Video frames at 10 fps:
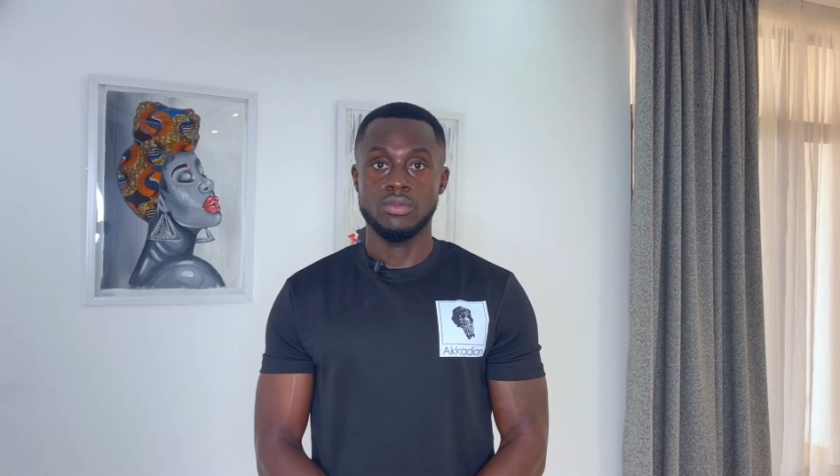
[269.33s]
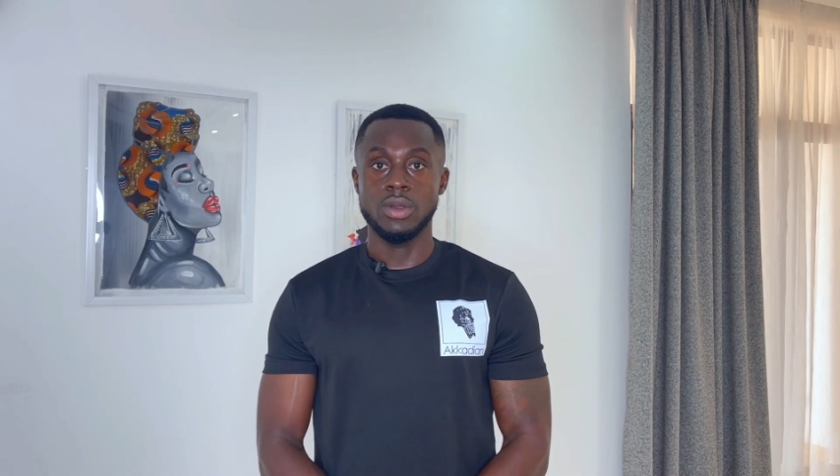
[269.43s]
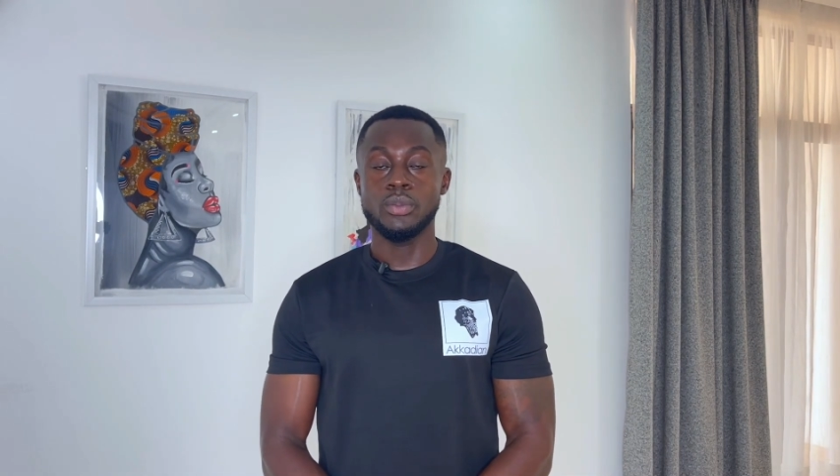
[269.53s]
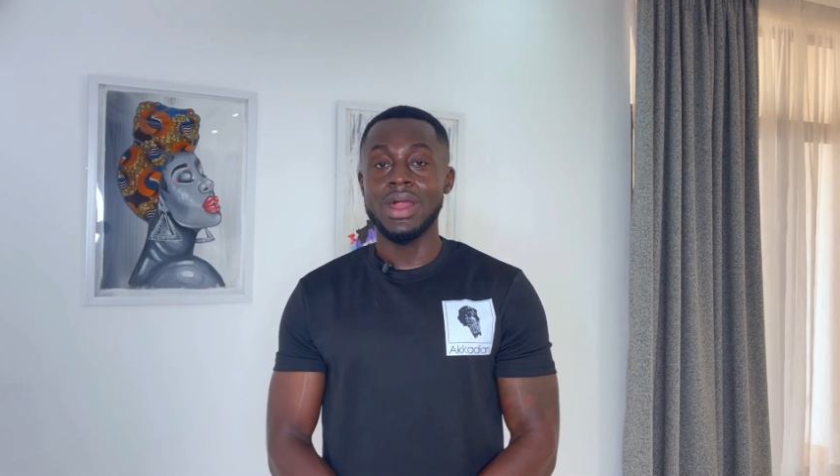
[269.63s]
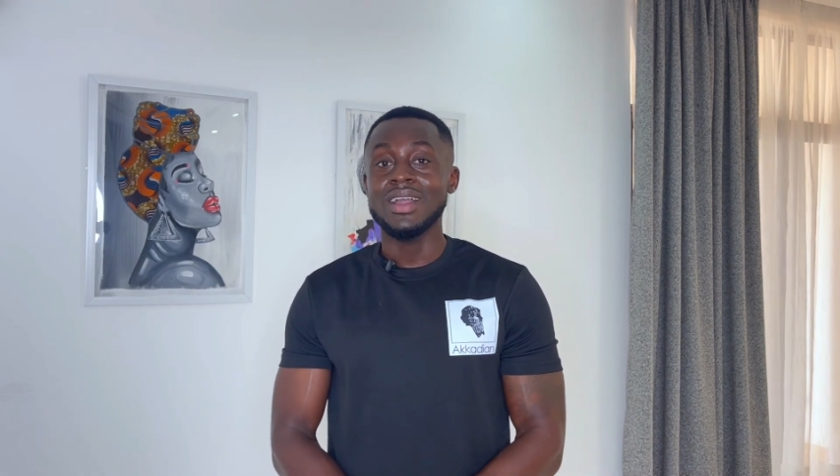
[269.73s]

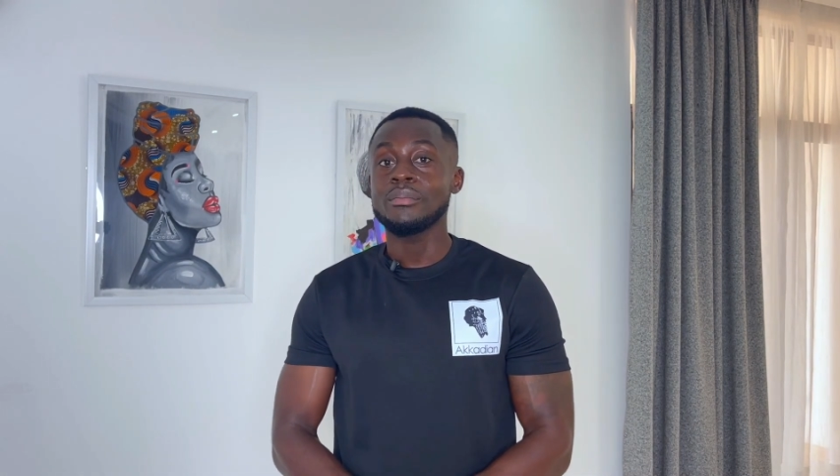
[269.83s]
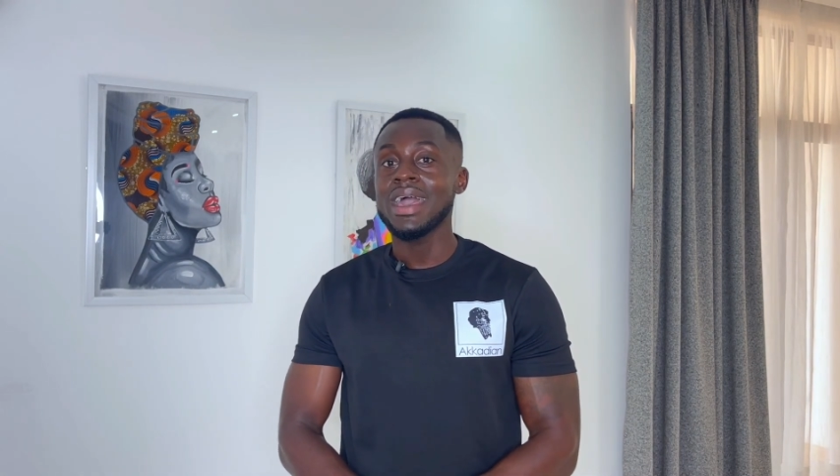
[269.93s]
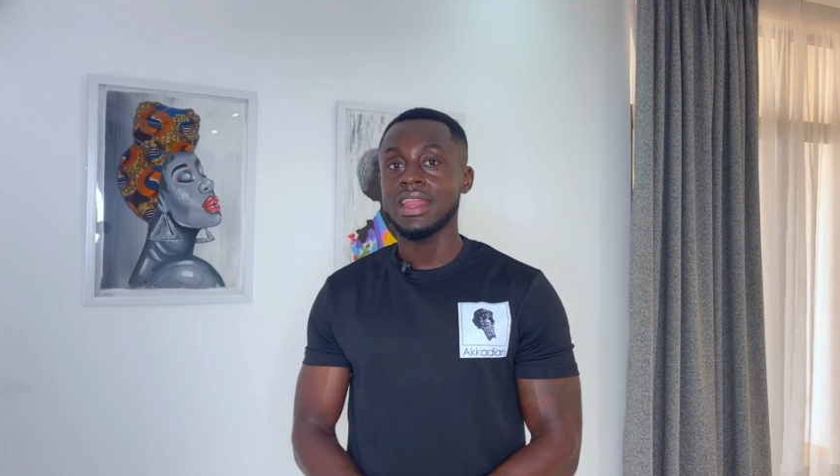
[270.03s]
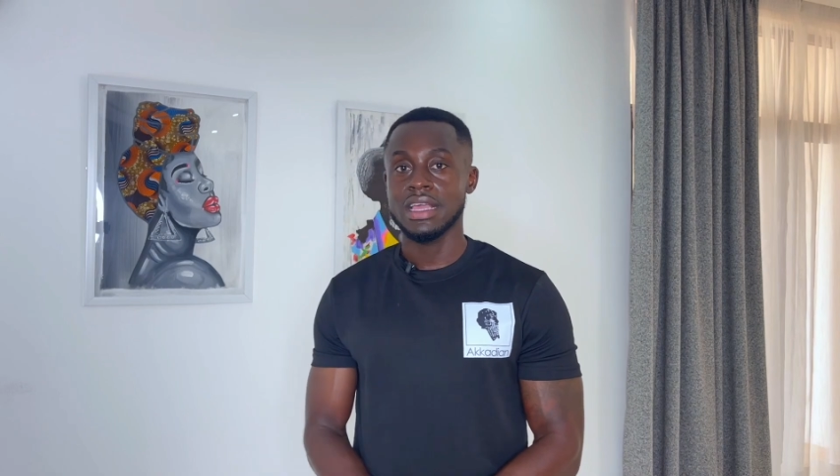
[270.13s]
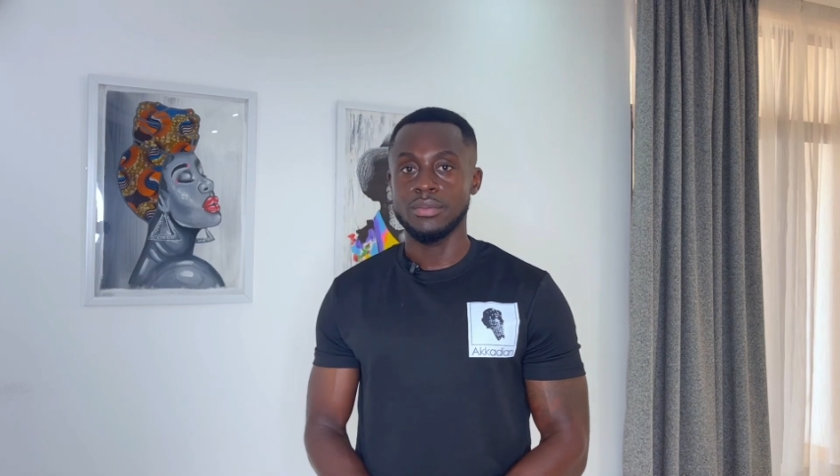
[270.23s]
Be
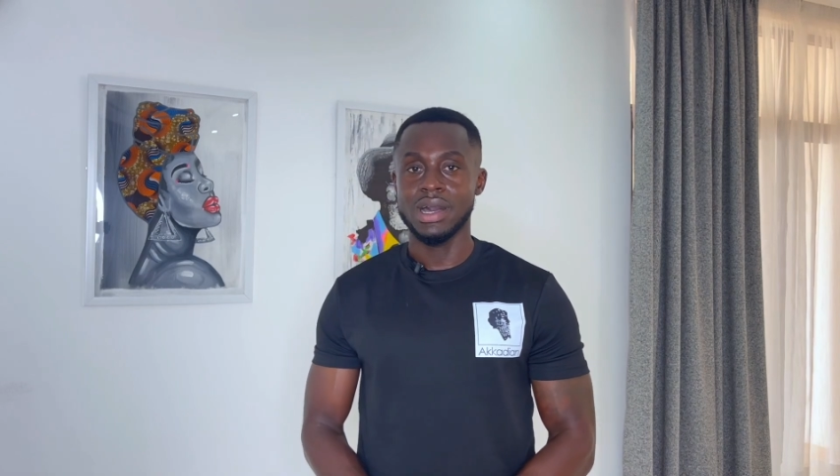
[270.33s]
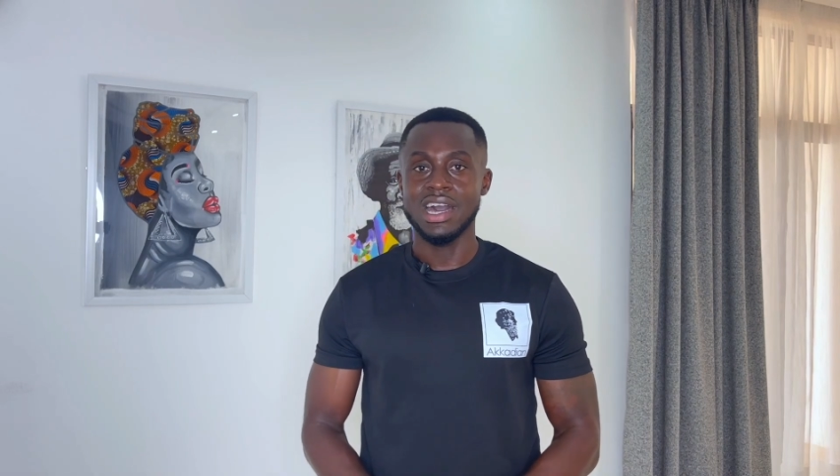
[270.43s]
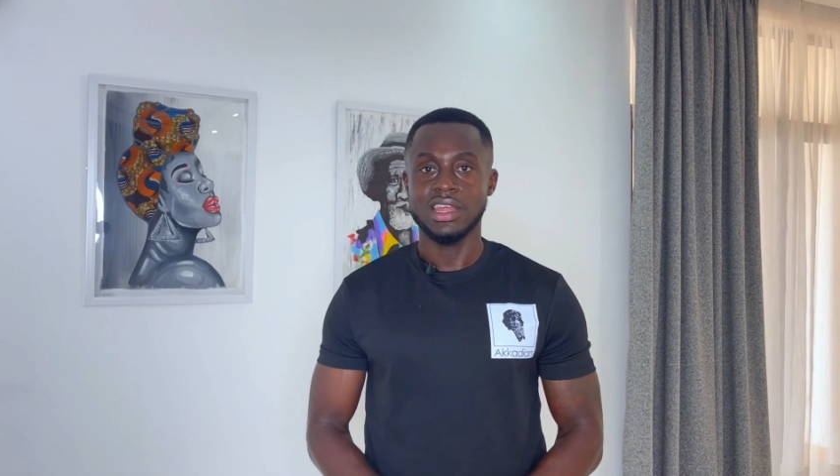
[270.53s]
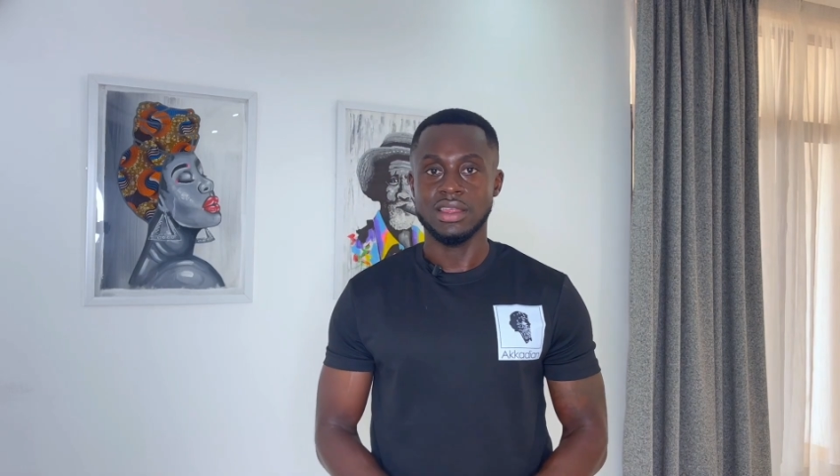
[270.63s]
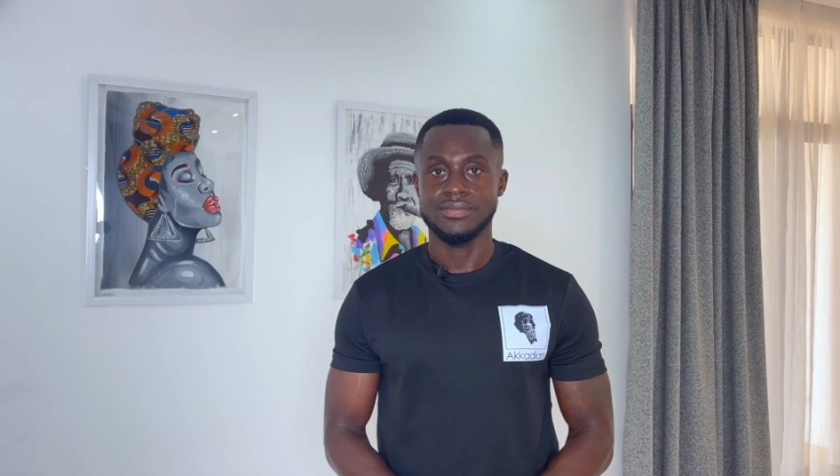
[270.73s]
pragmatic
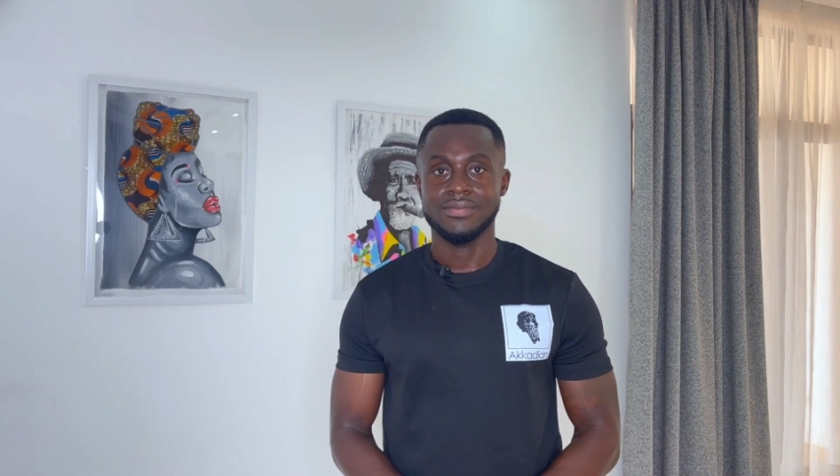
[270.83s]
about it.